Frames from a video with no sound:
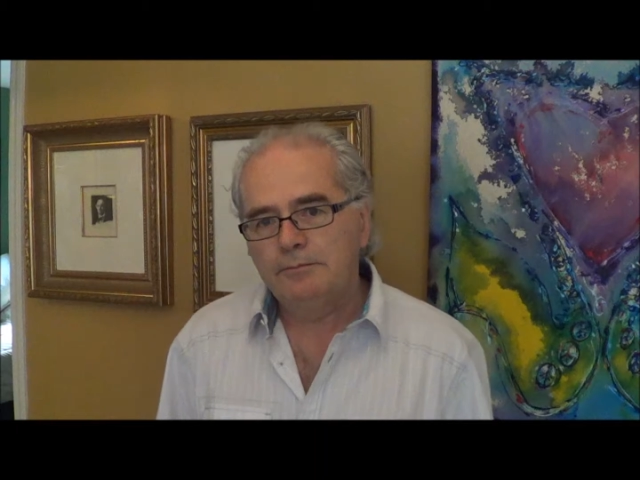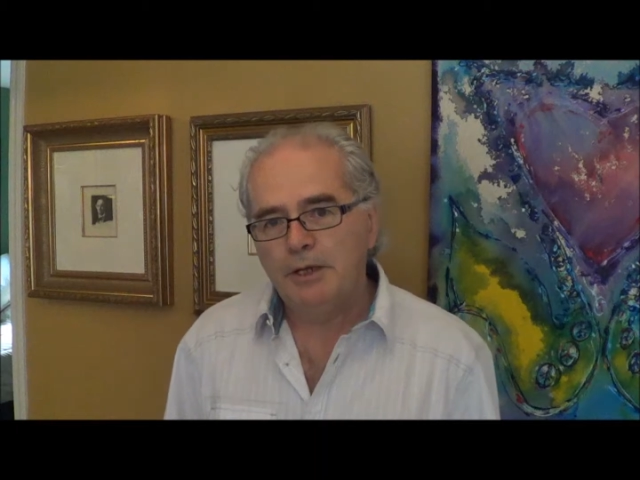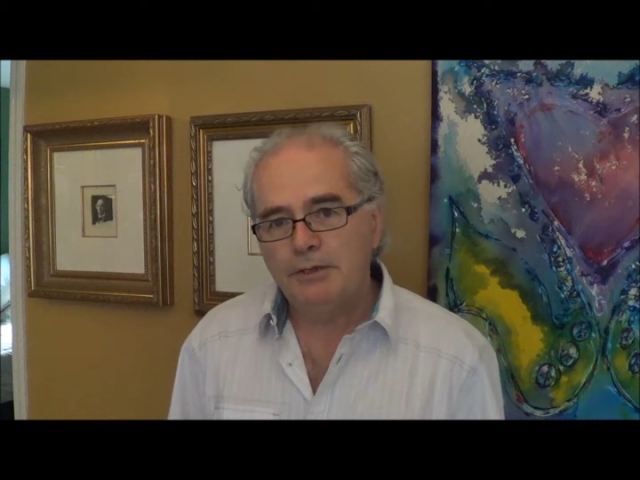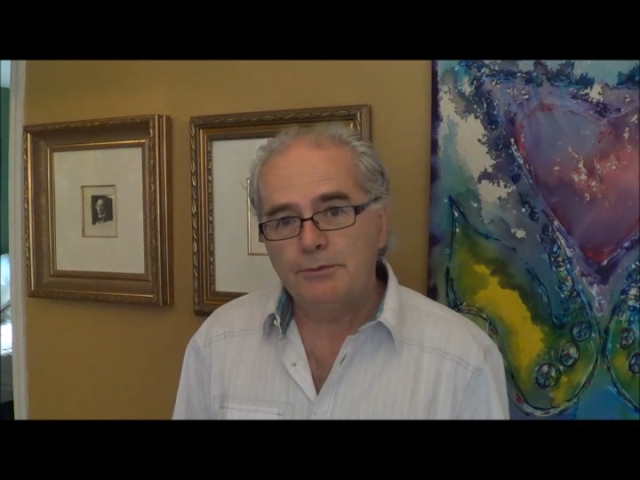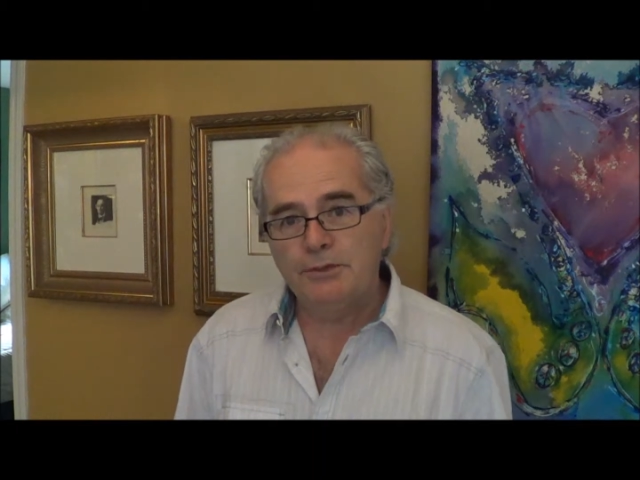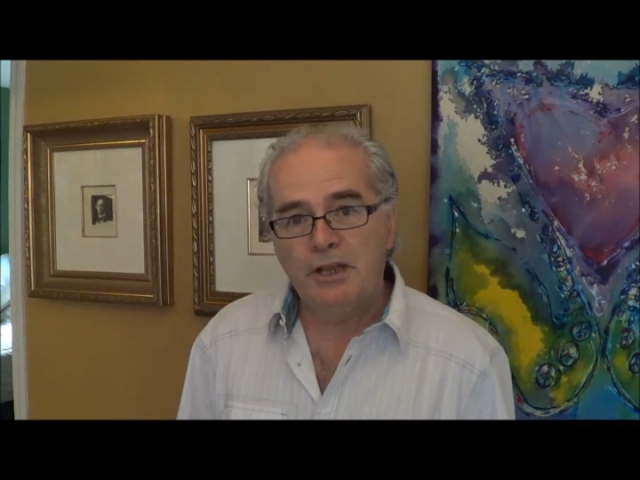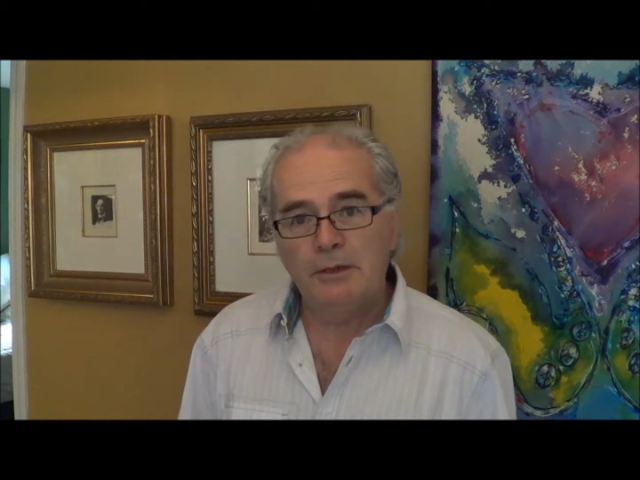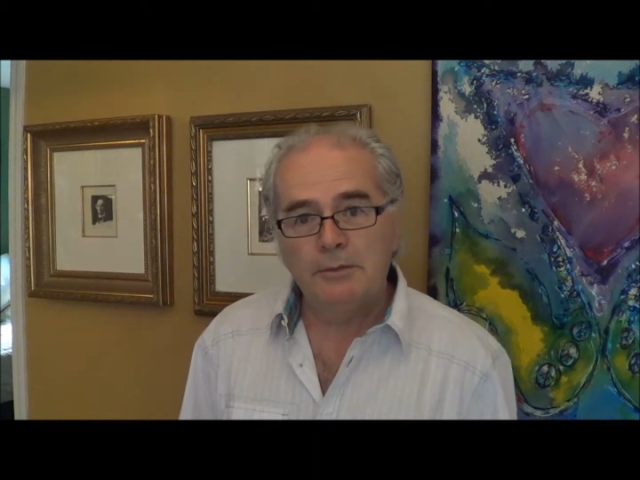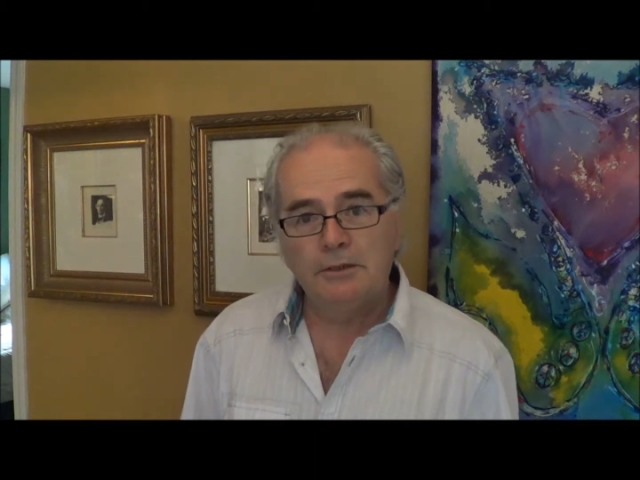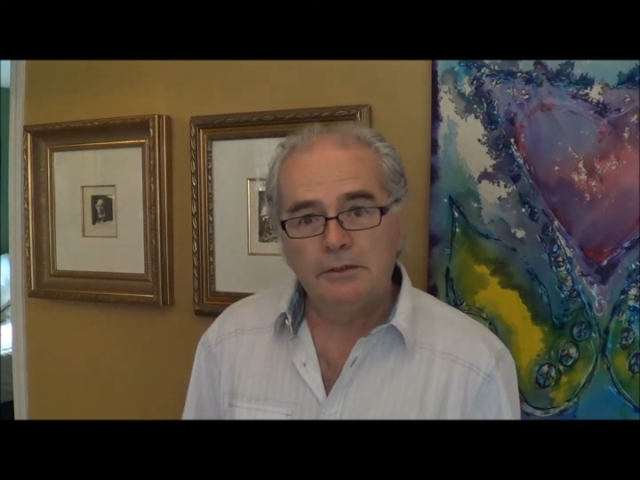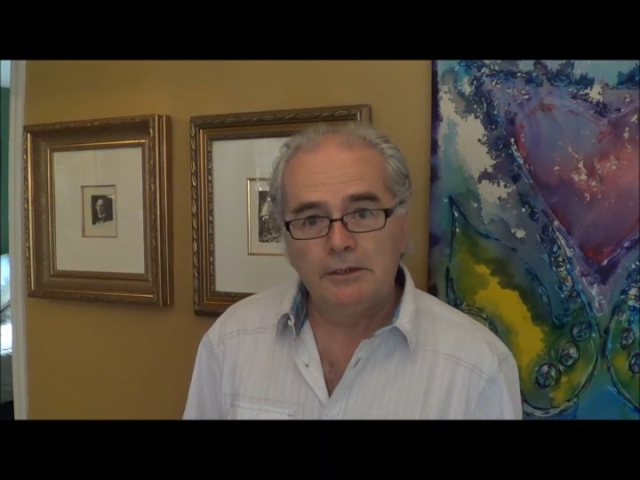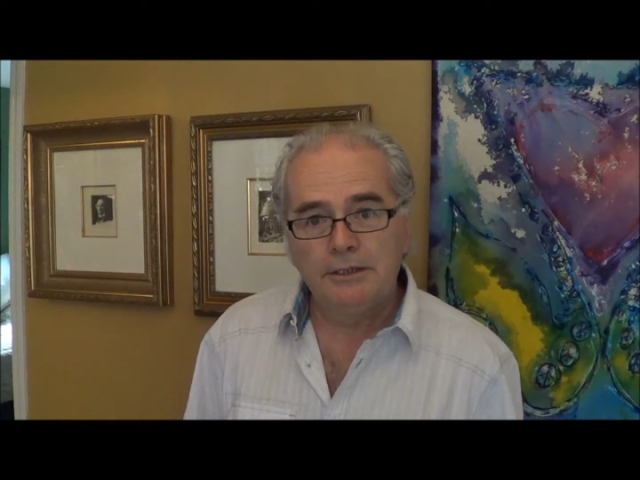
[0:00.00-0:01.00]

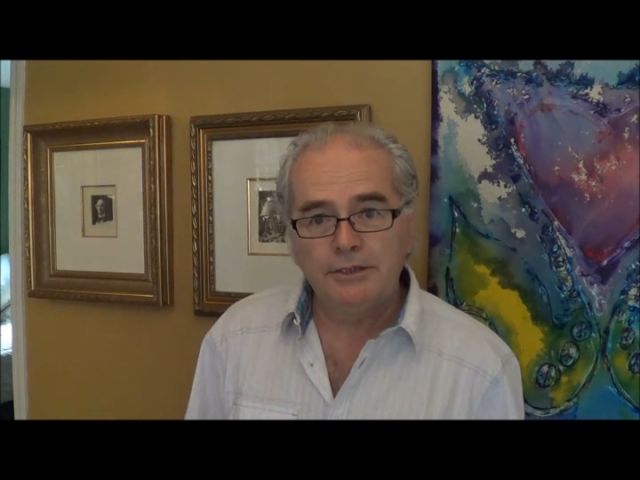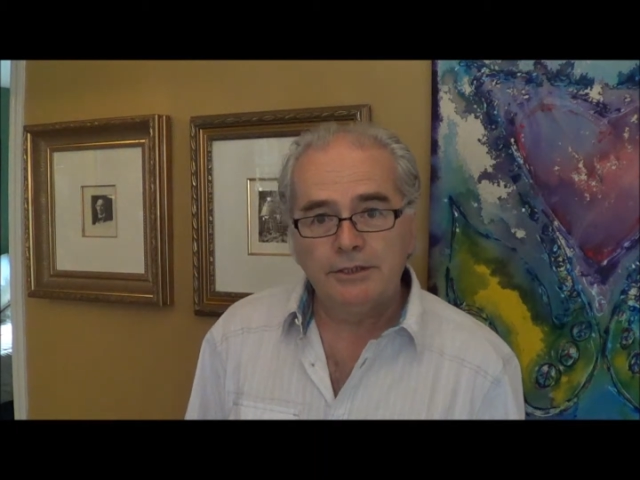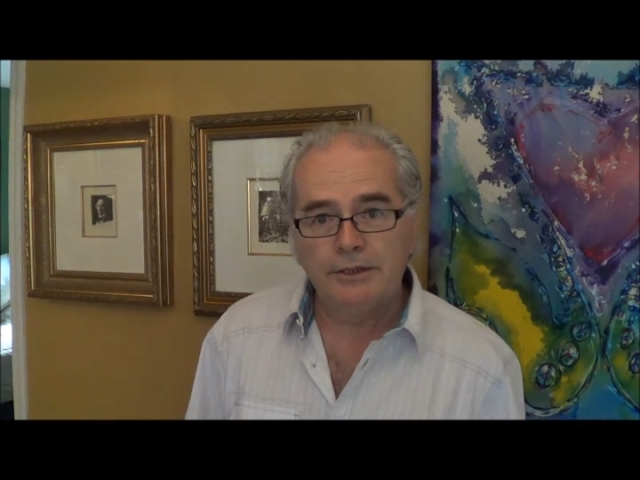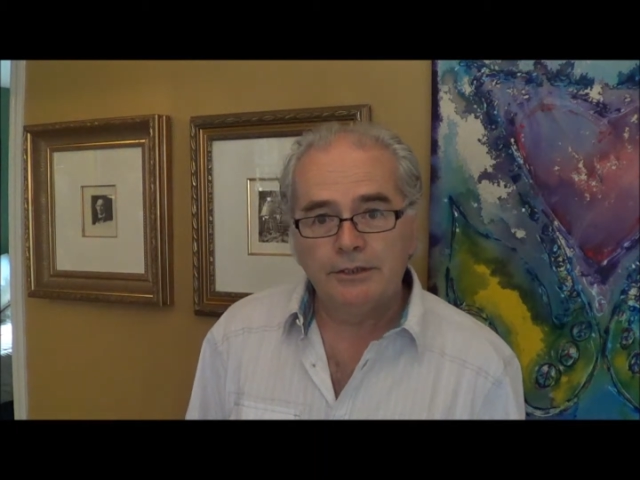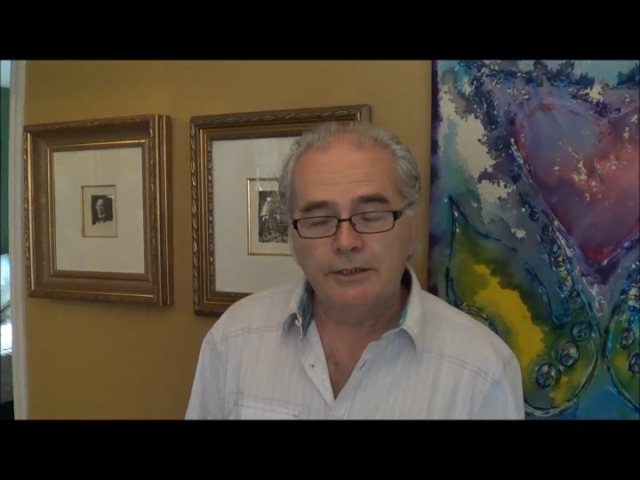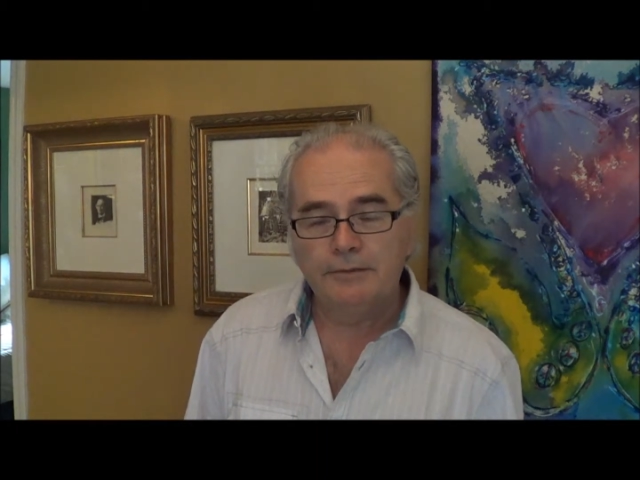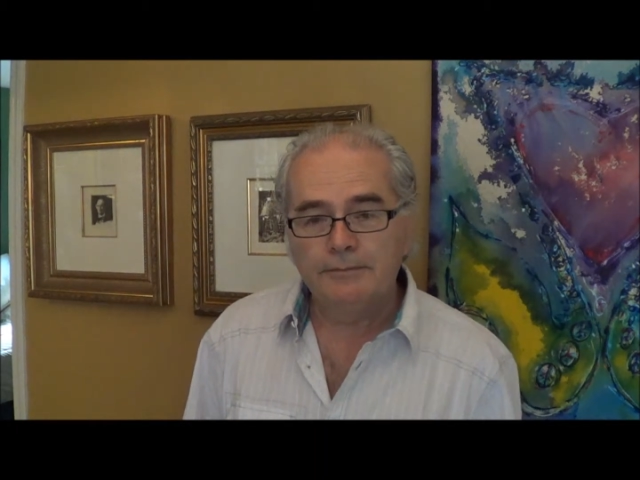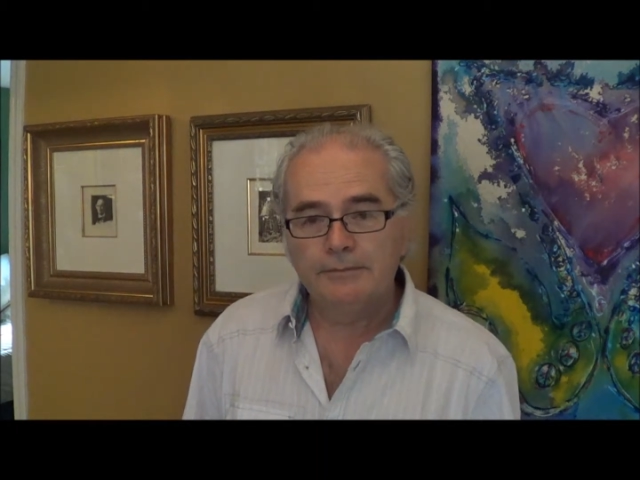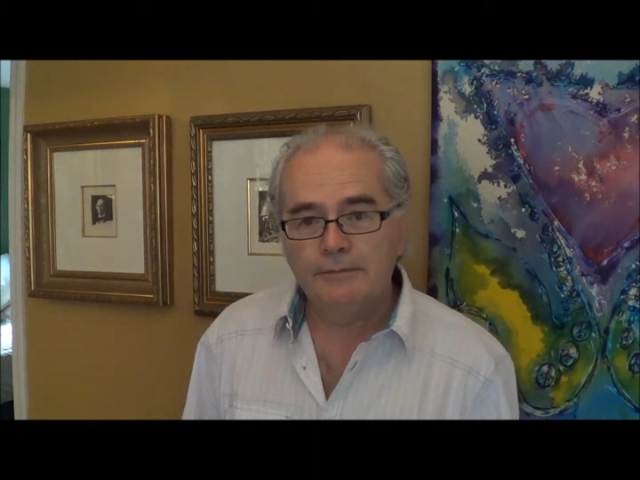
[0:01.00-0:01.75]
petrochemical engineering,